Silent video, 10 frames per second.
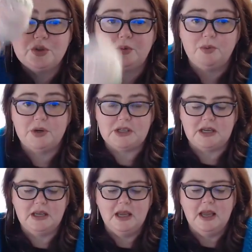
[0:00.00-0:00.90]
super
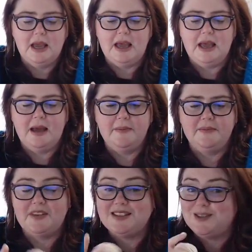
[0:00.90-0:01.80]
pretty.
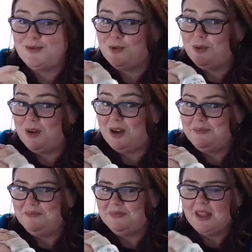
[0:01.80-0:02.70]
This is 4-ply.